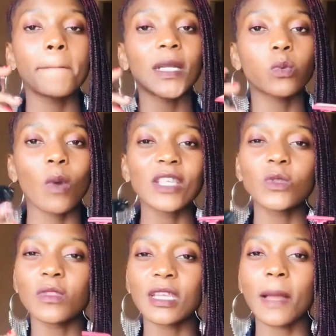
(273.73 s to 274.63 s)
but
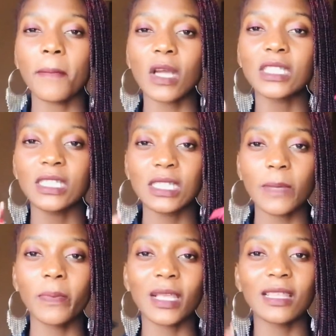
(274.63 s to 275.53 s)
once you think about it
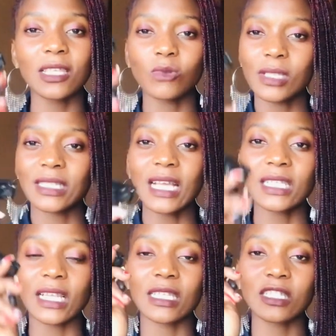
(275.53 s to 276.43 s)
deeply, this one is
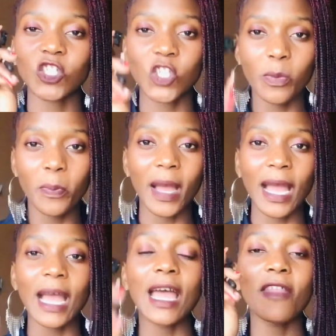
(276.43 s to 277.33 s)
actually cheaper